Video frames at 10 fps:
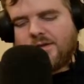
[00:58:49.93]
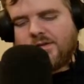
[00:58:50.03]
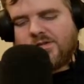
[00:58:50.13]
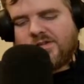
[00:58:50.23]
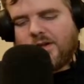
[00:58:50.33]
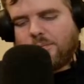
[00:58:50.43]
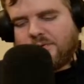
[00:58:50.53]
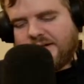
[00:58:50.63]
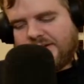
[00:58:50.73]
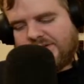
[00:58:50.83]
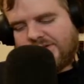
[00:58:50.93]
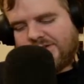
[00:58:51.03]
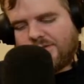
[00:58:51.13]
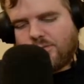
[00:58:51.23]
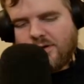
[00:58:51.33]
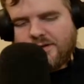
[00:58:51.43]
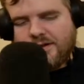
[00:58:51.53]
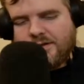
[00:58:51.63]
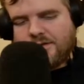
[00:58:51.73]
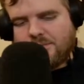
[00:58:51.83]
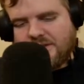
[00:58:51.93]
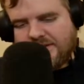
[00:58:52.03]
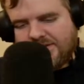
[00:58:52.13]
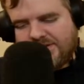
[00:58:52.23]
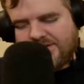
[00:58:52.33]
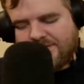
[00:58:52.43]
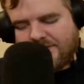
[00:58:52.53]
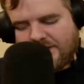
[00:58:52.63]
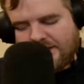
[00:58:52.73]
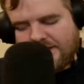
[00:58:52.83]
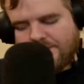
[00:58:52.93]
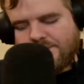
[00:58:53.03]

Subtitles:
Sell price 100 bits. Okay.